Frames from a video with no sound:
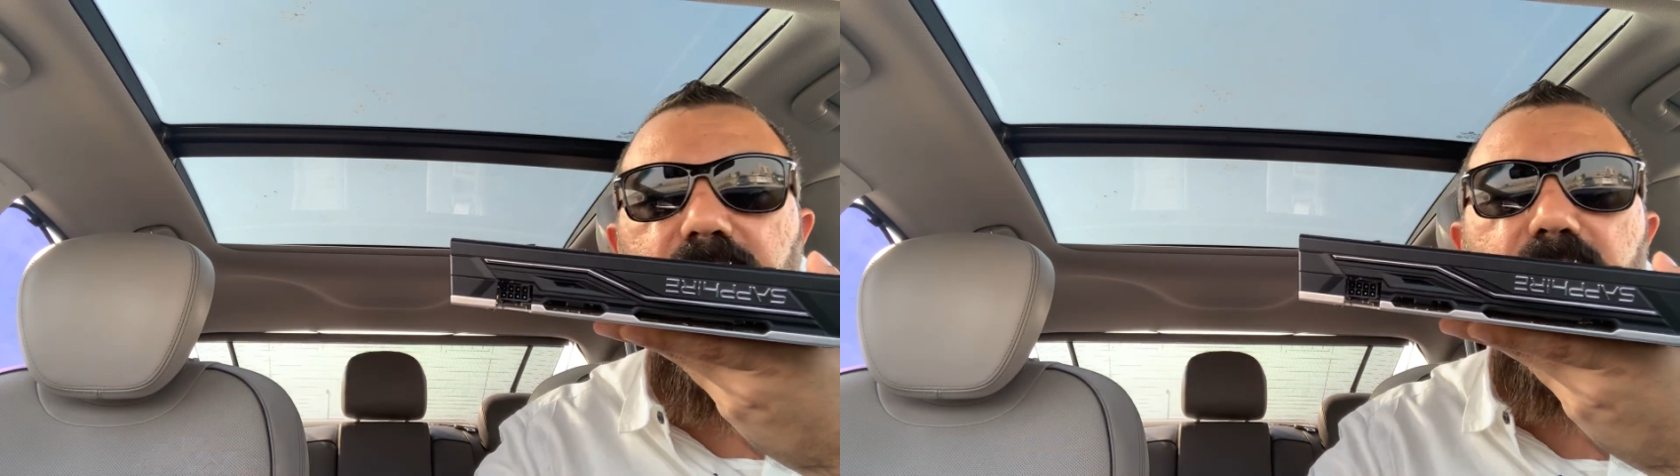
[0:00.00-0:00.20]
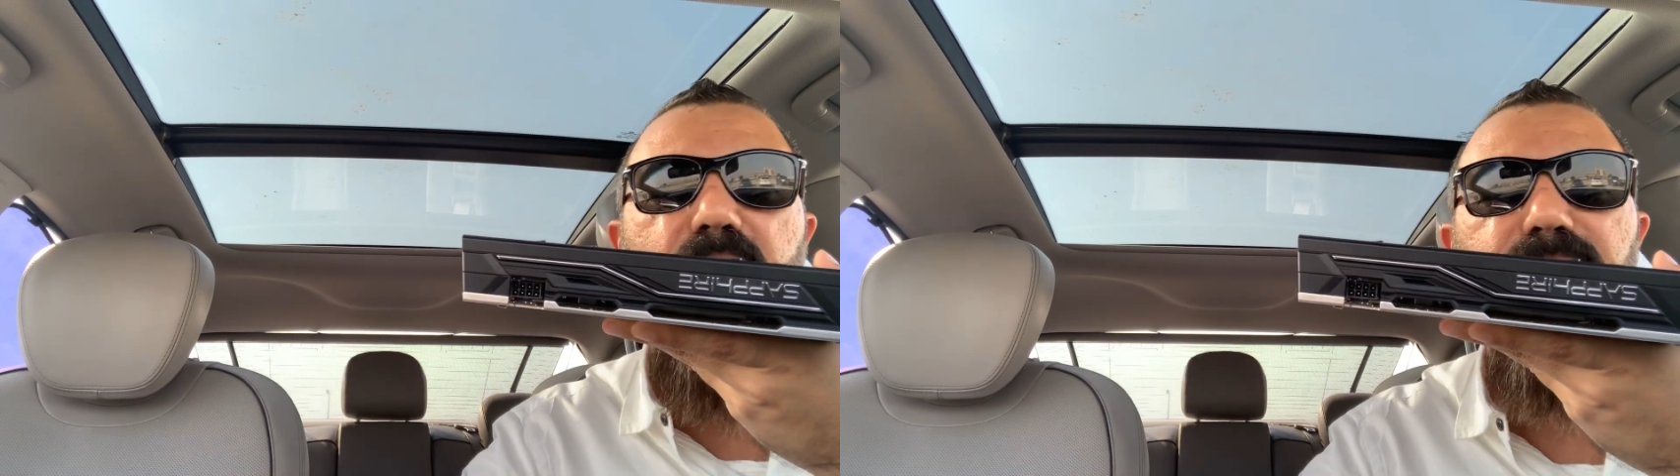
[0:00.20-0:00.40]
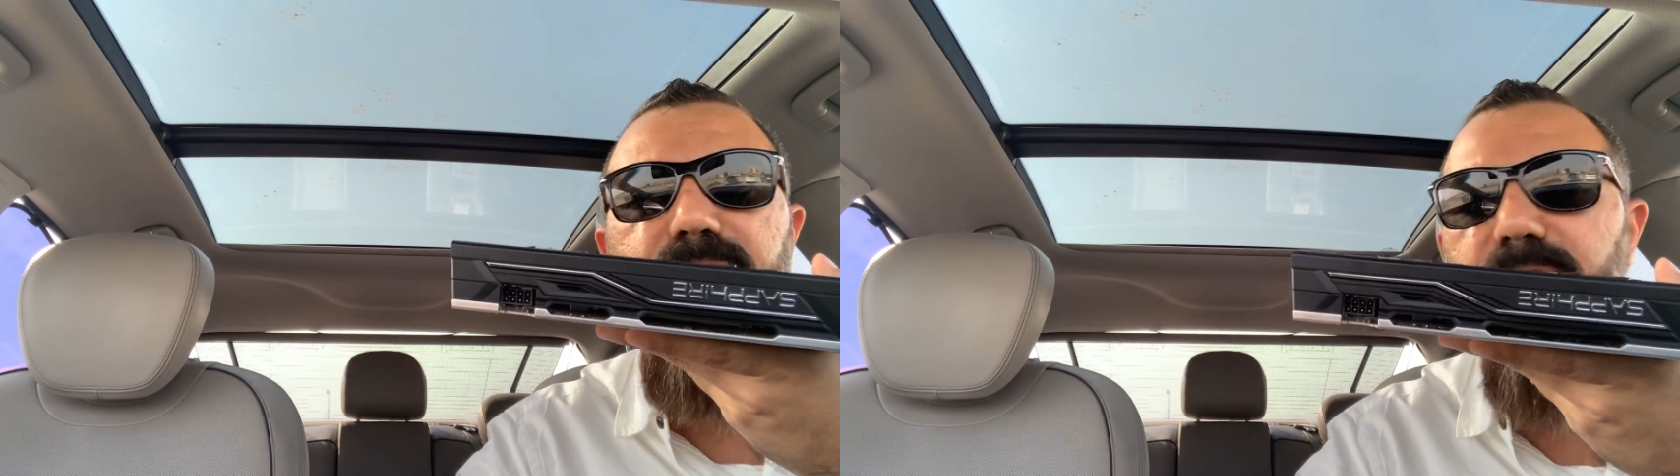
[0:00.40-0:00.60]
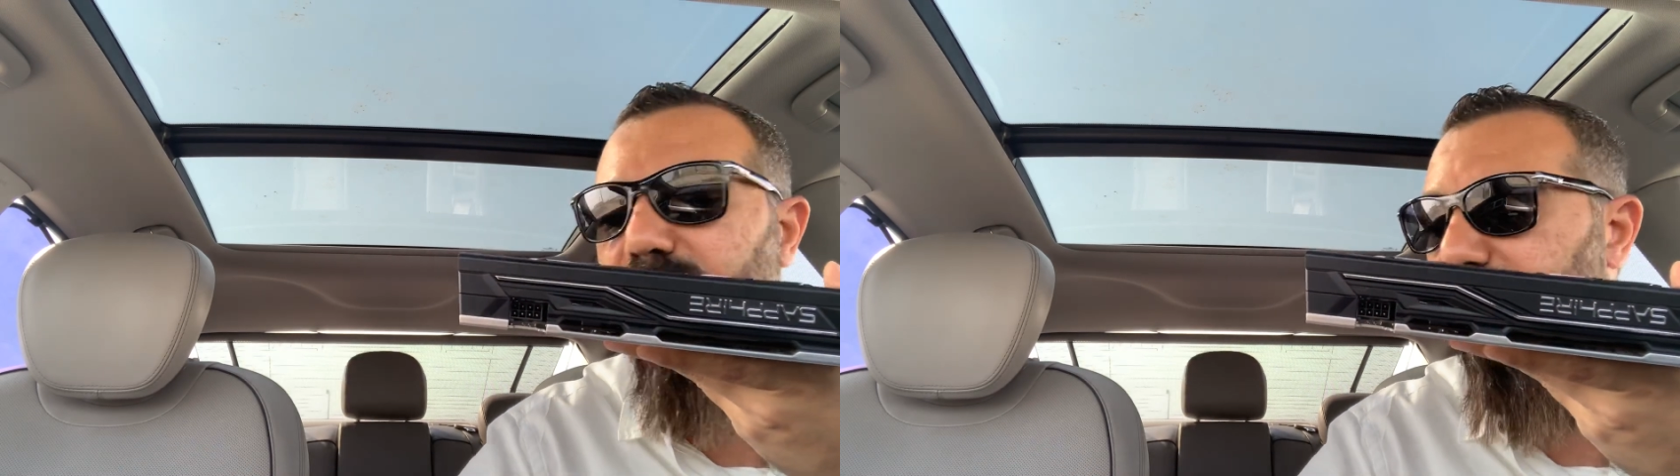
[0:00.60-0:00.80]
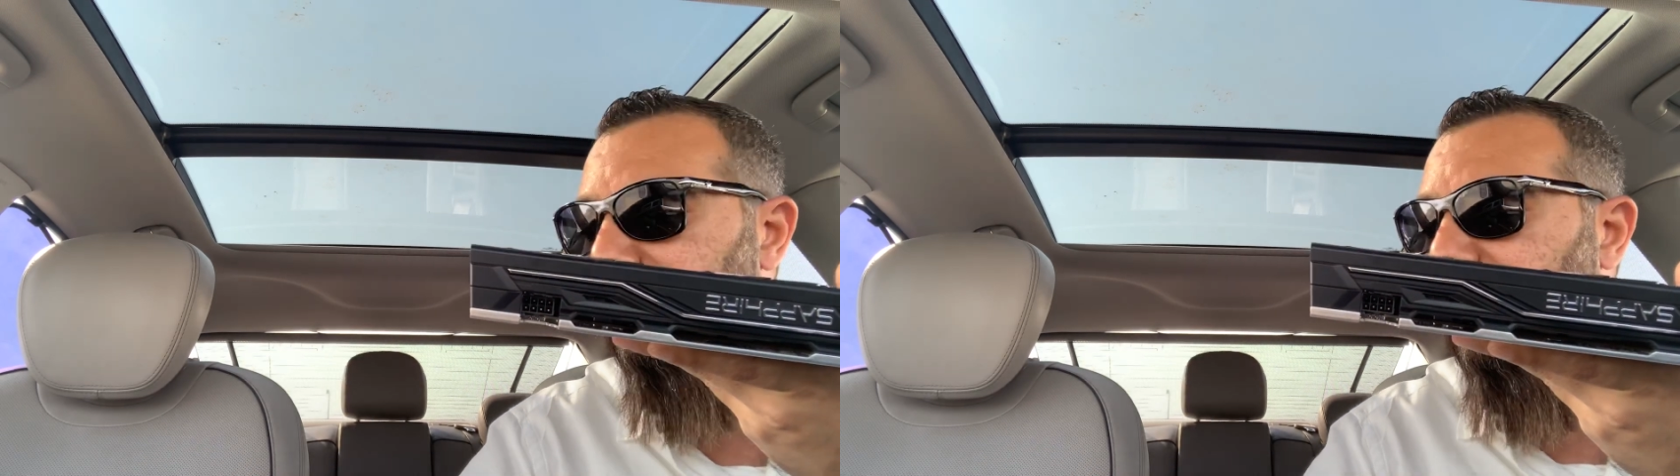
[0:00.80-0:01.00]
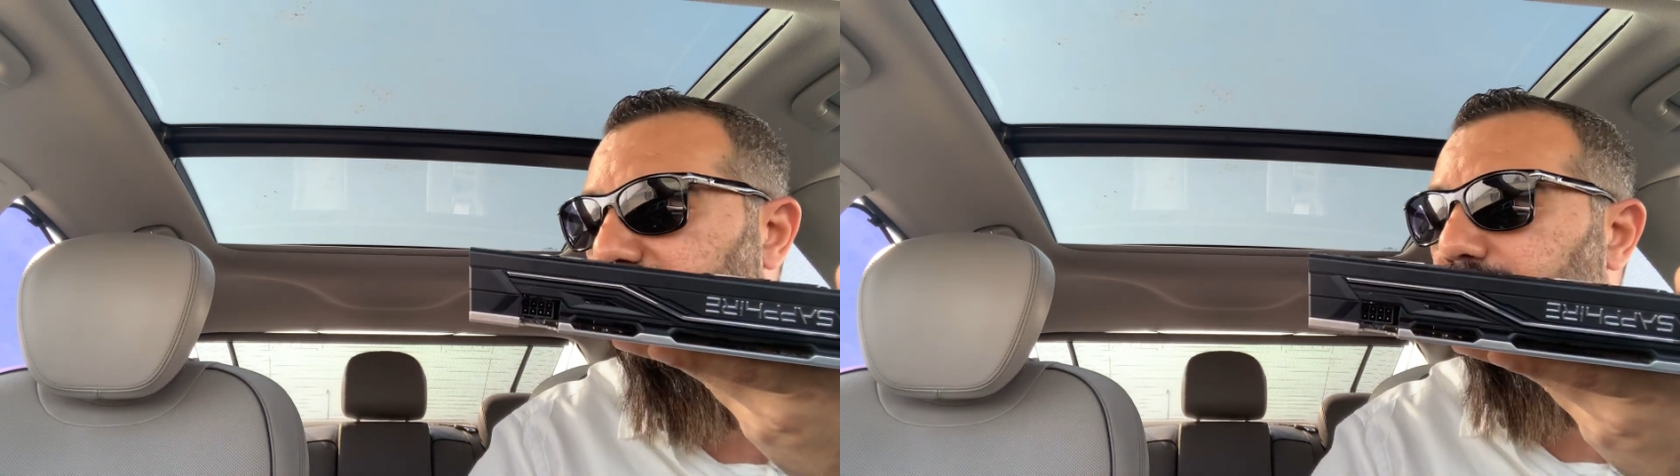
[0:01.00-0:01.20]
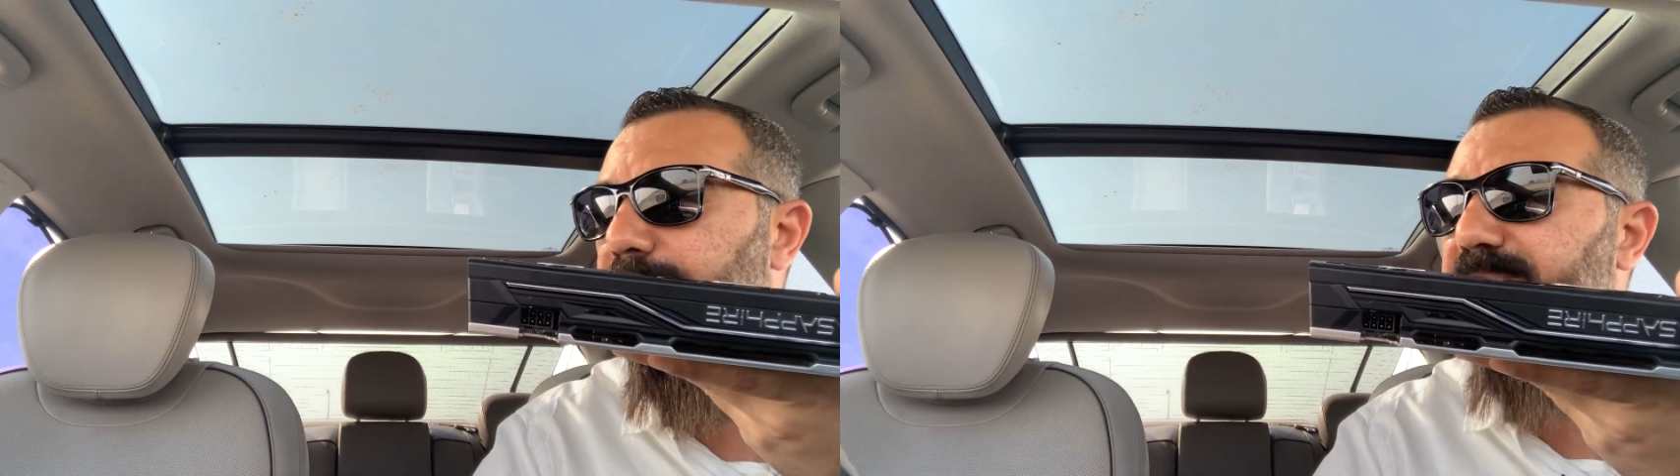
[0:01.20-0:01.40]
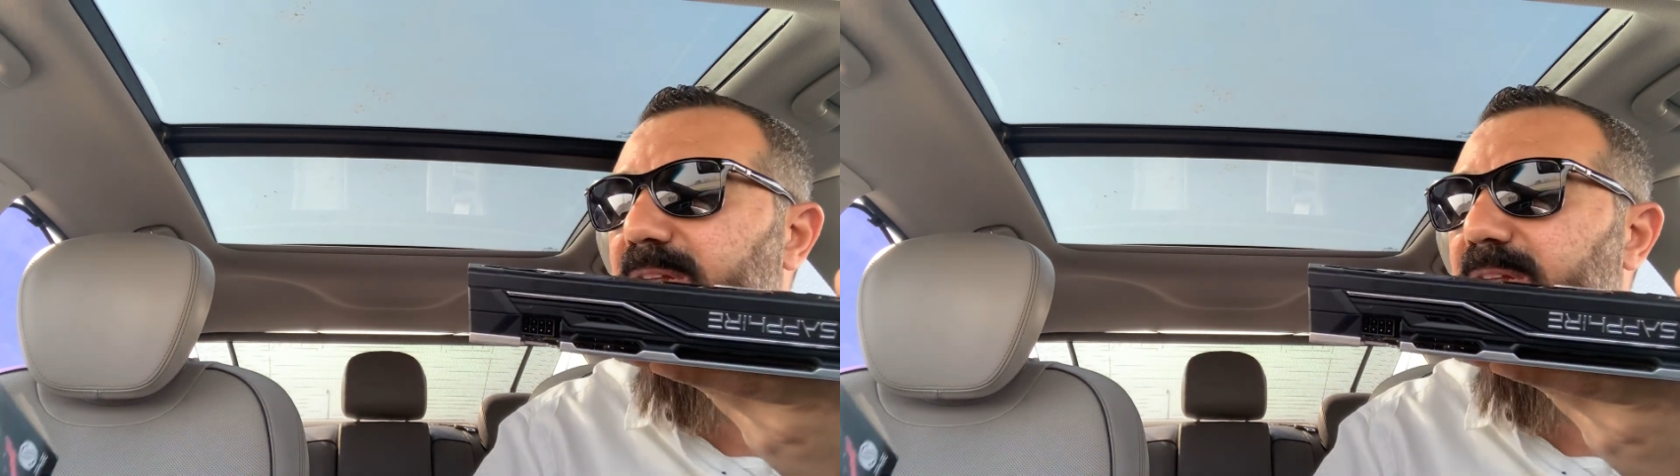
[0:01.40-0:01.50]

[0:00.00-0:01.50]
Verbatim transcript: the cover of the